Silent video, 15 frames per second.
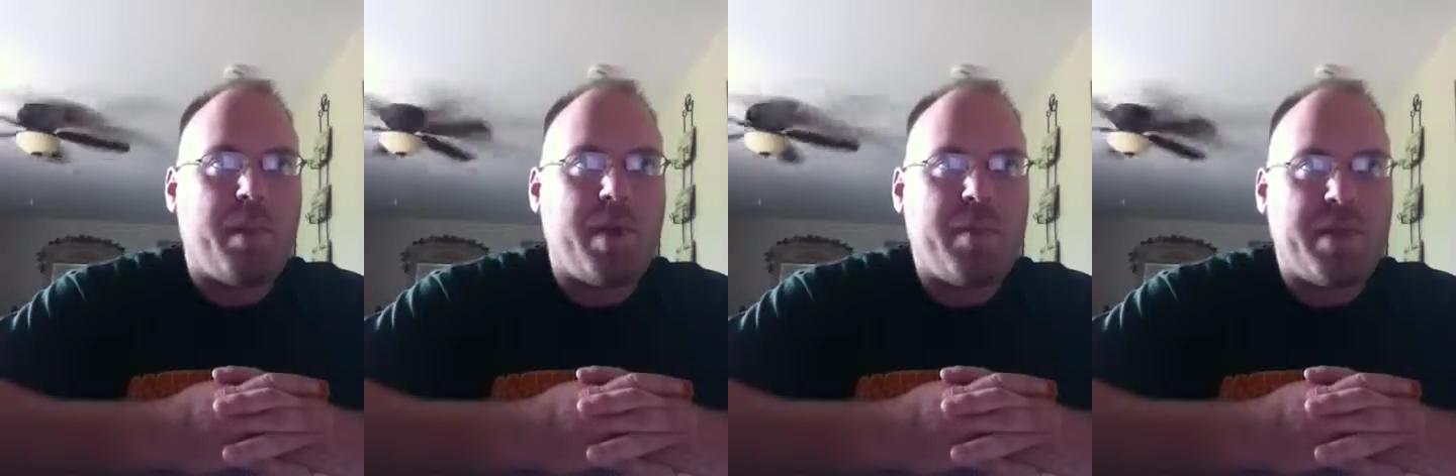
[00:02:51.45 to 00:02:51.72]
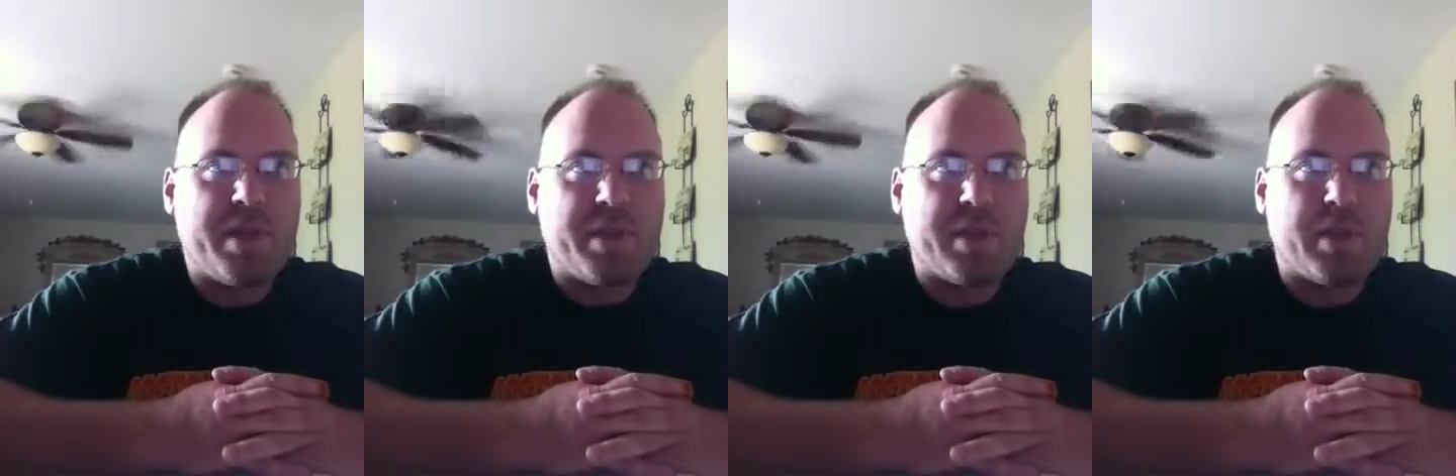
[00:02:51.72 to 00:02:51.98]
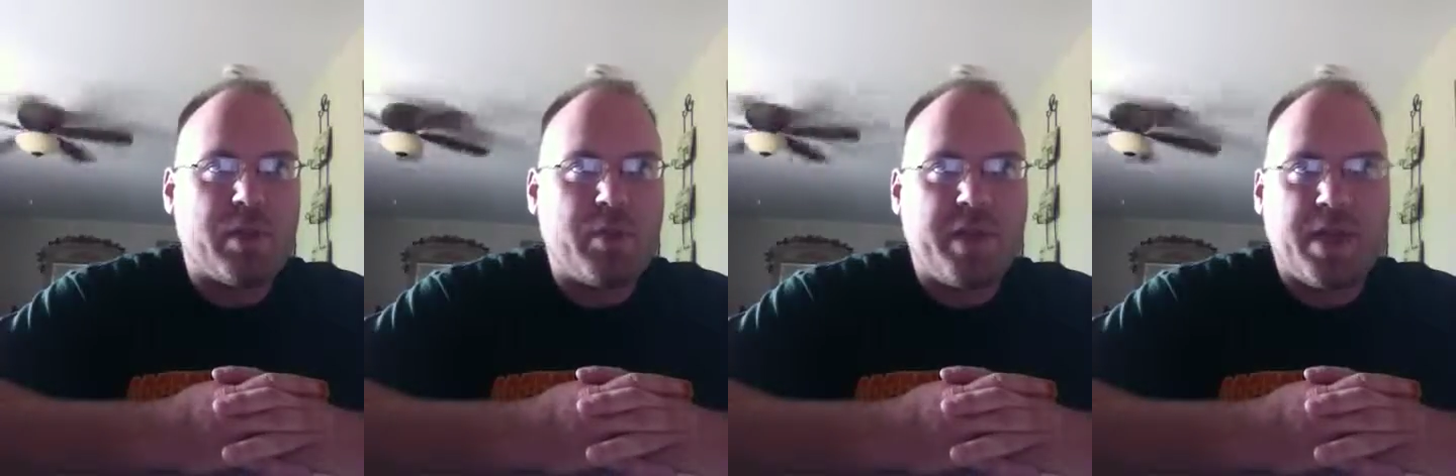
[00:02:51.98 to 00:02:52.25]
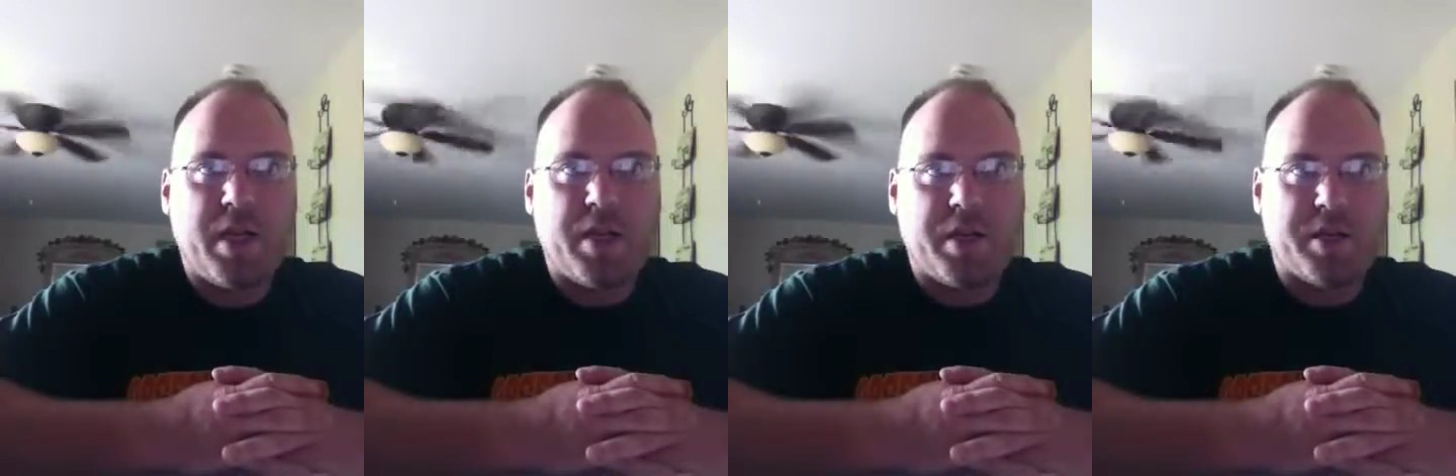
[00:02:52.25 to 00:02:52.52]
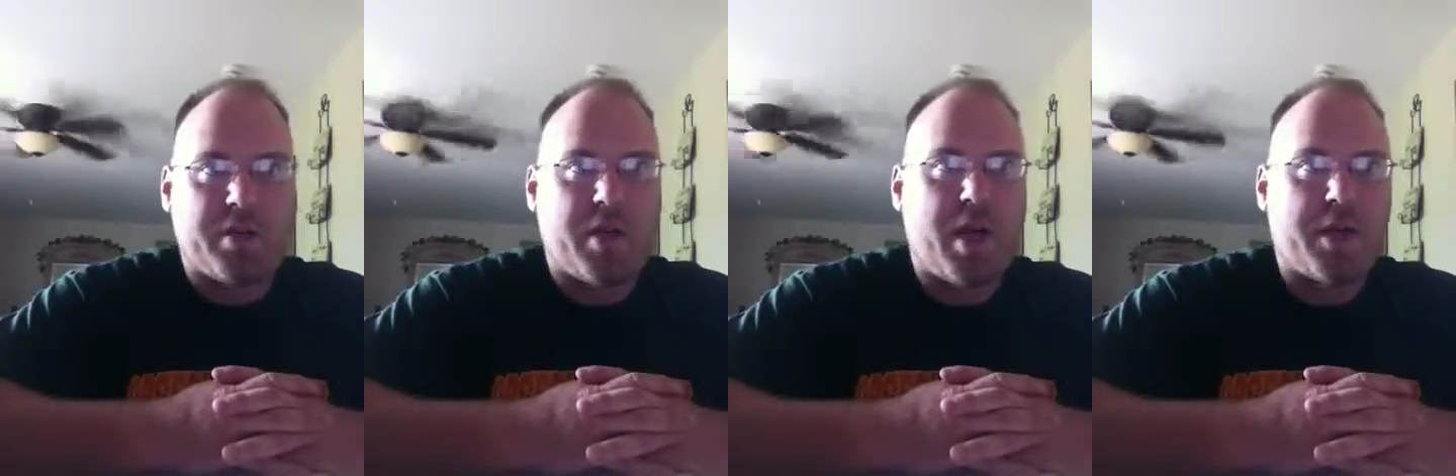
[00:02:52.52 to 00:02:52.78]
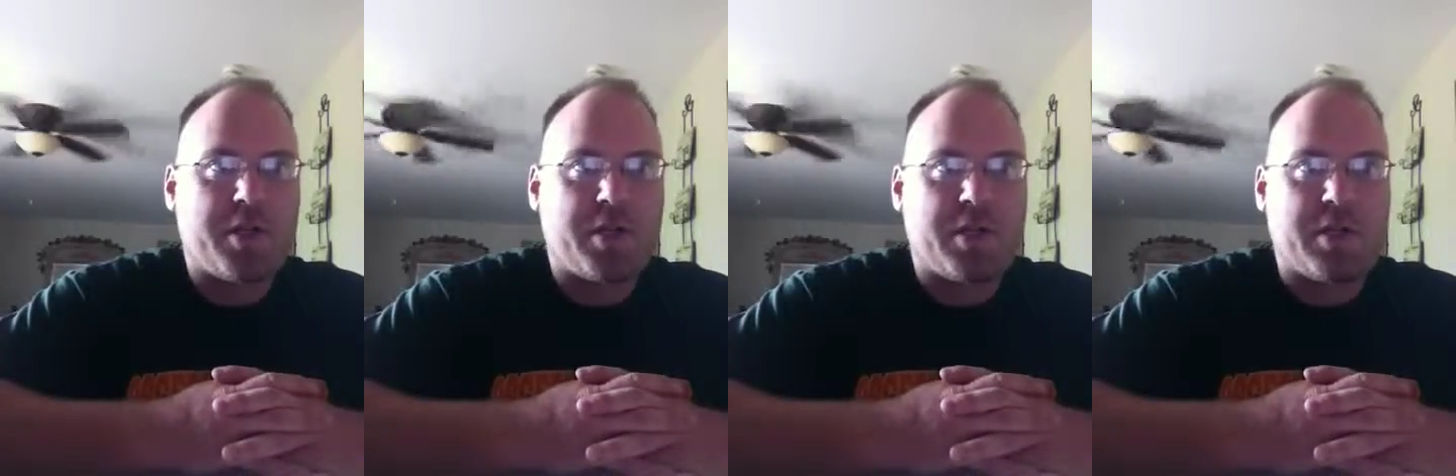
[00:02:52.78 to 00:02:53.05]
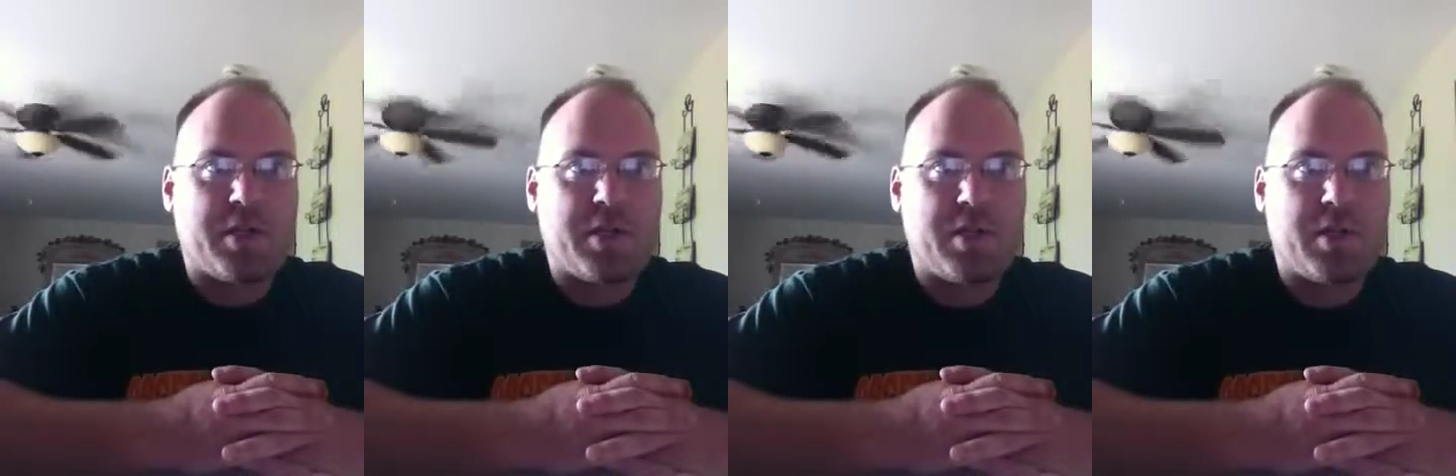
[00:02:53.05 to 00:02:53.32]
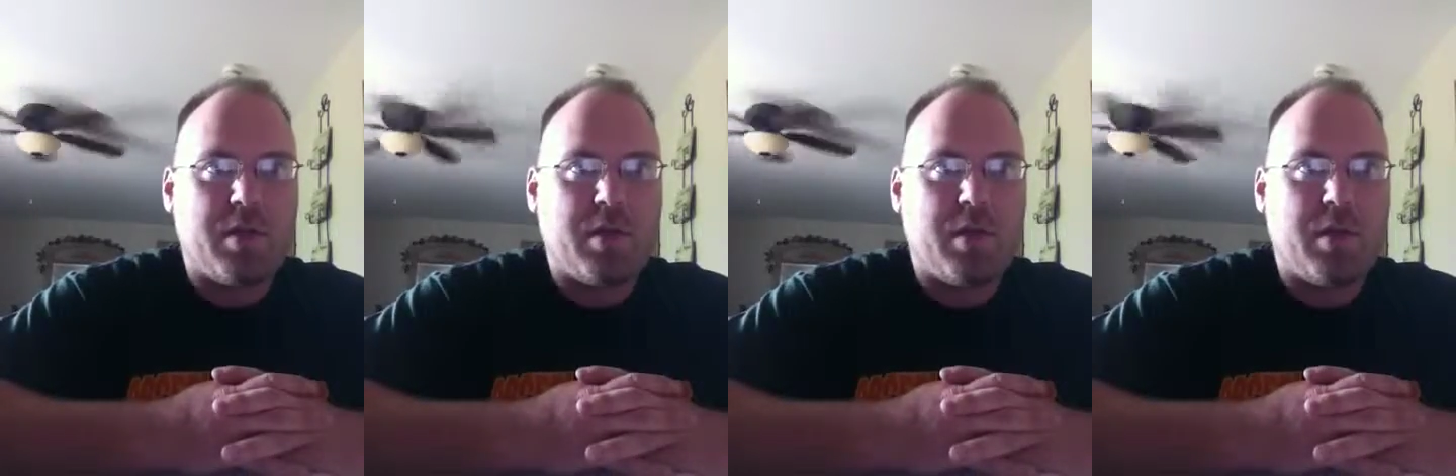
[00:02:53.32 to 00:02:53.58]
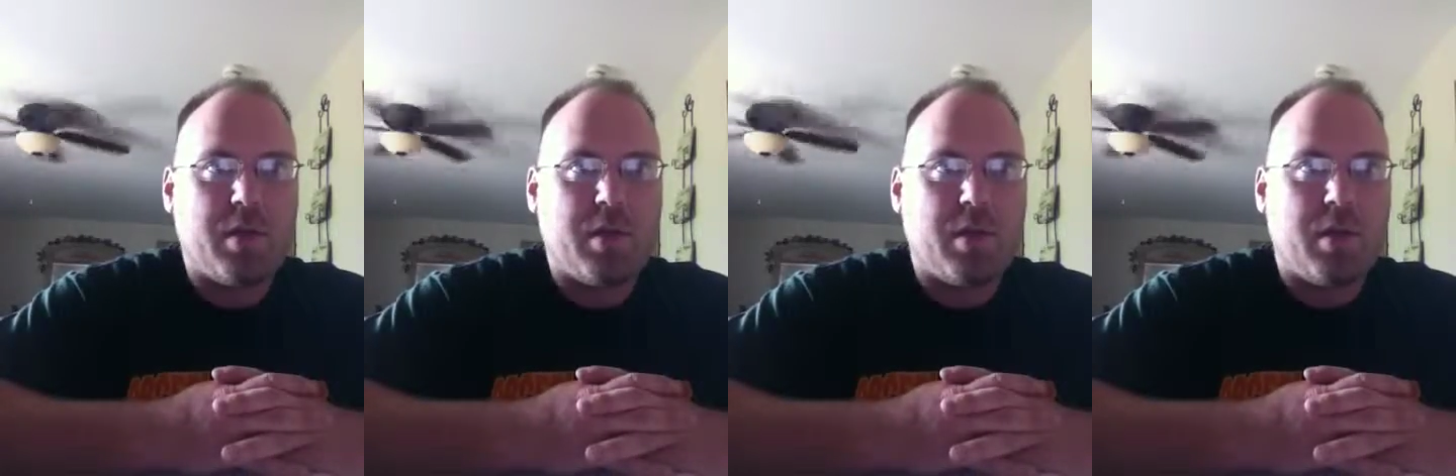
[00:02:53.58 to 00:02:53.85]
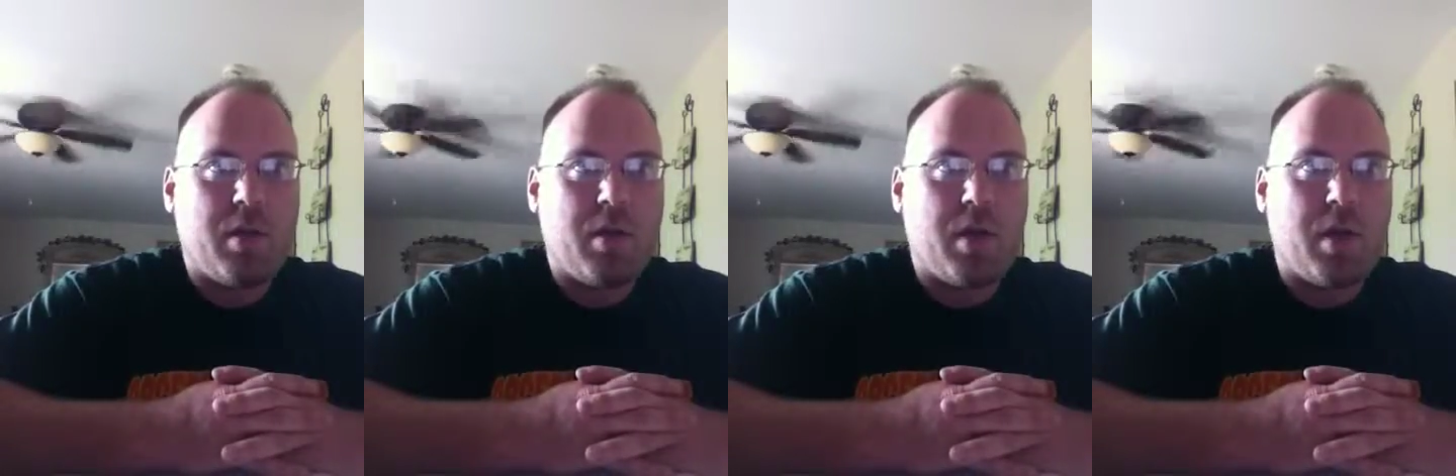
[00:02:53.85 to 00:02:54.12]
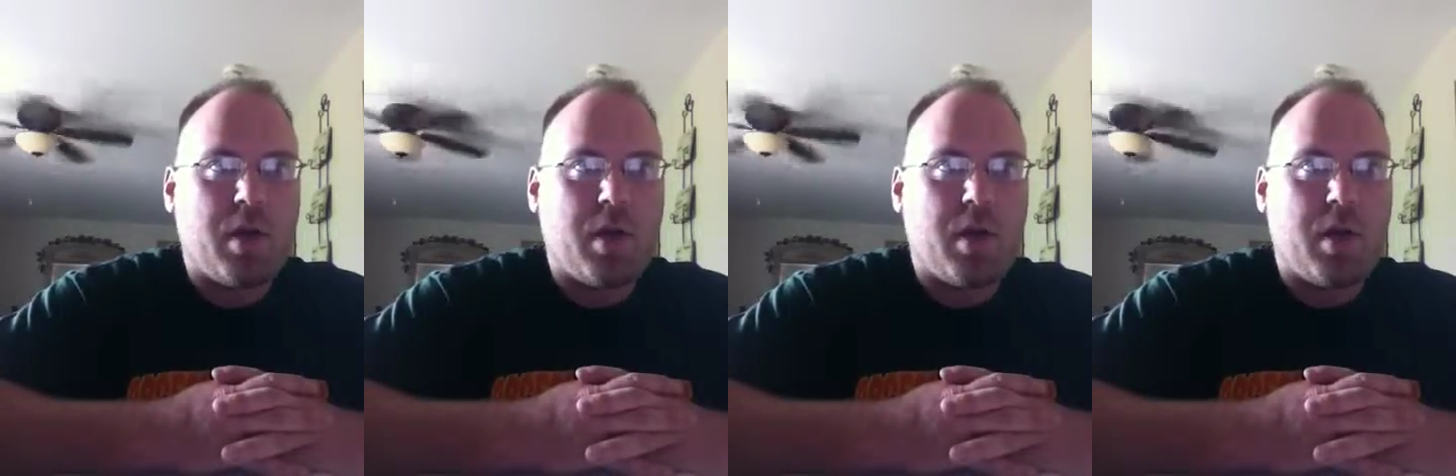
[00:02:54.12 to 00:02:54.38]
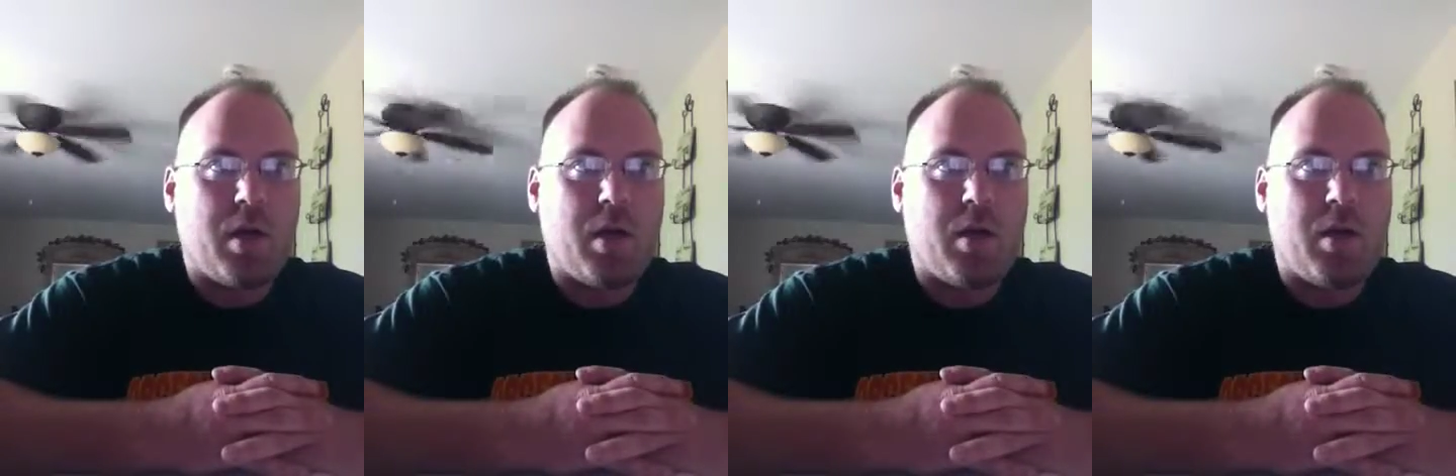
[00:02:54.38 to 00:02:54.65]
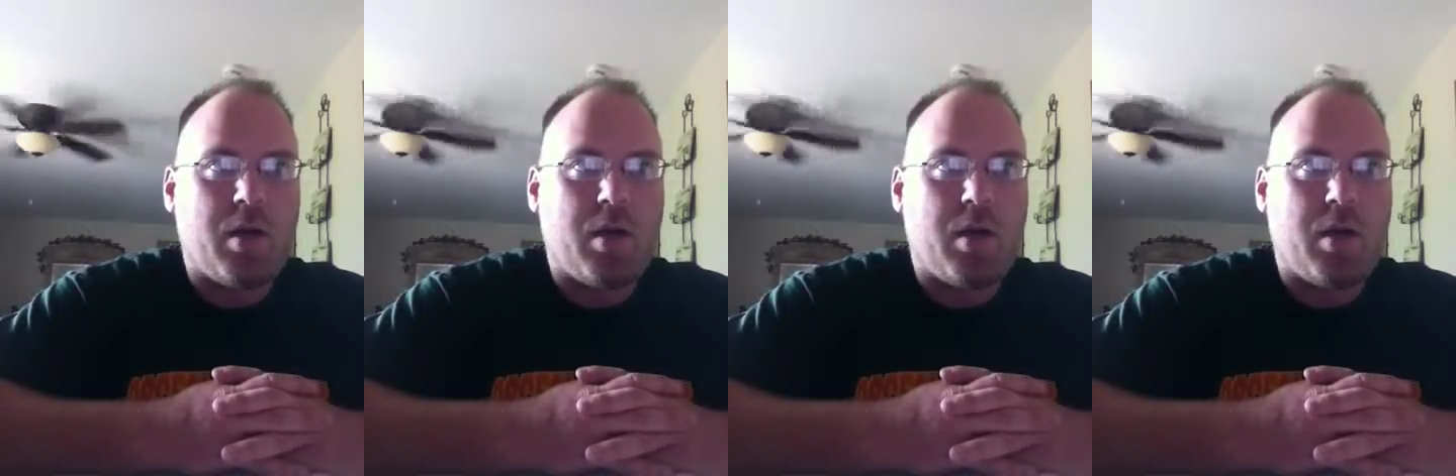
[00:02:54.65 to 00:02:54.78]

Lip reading: maybe this eliminated distractions, but